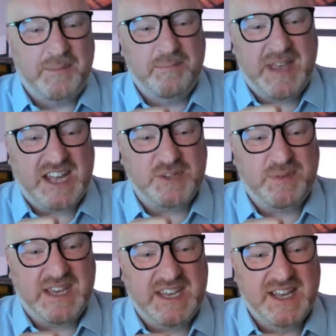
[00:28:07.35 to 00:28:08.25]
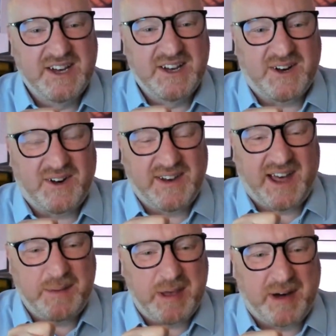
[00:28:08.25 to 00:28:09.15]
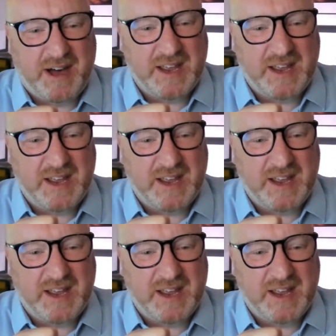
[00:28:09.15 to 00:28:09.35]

PHP on IBM I.